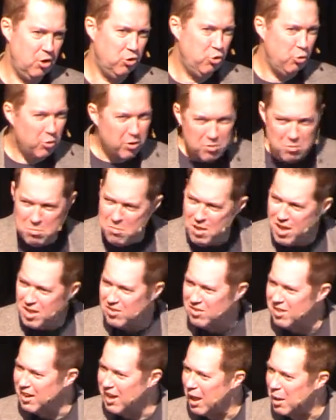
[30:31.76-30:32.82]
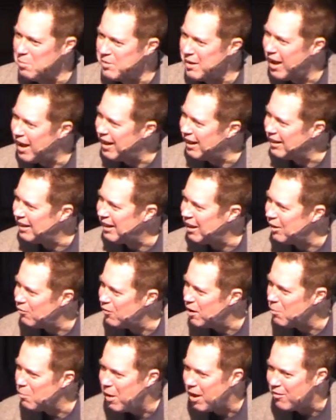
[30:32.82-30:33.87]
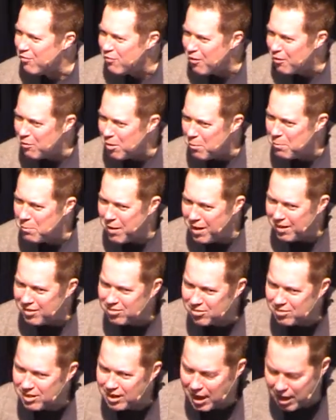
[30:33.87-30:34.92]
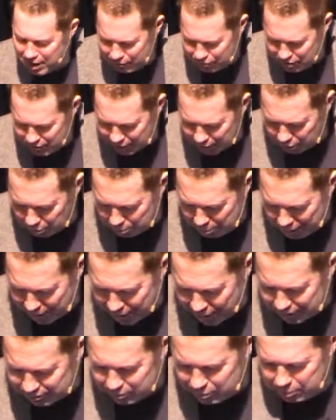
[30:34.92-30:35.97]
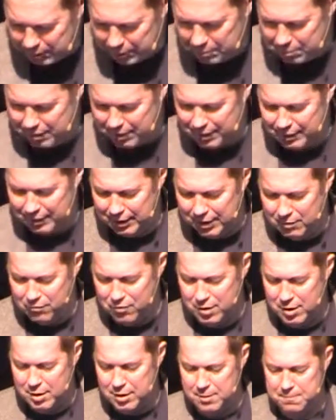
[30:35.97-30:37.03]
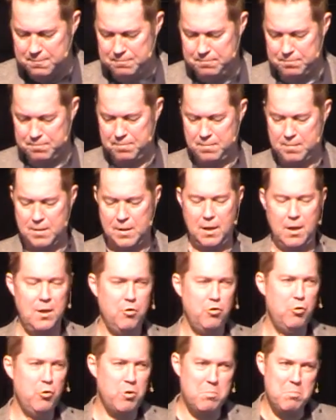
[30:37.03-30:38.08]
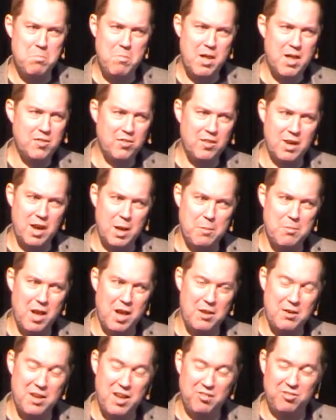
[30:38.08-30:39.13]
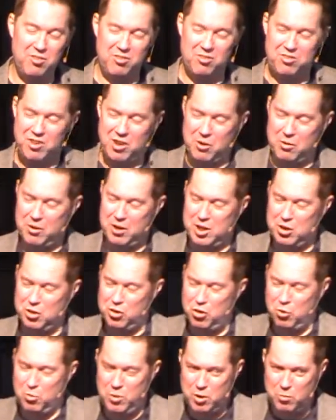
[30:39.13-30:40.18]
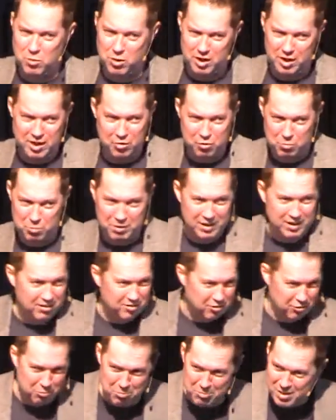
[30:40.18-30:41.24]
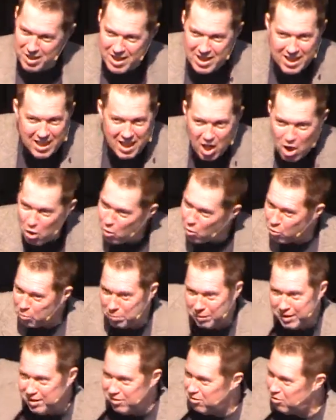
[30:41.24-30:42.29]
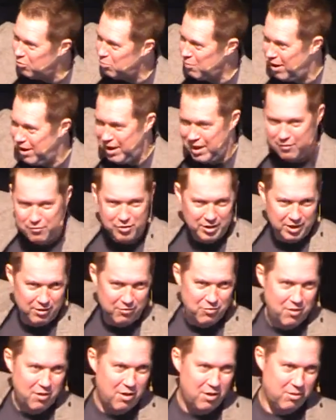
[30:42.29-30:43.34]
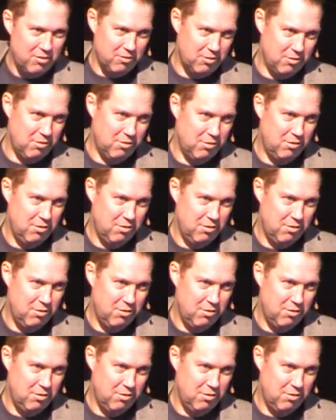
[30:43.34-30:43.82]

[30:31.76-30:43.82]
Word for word: to admit that I'm not living my very best life that I could possibly be living, to admit that I'm not necessarily doing what either pleases me or pleases my Heavenly Father.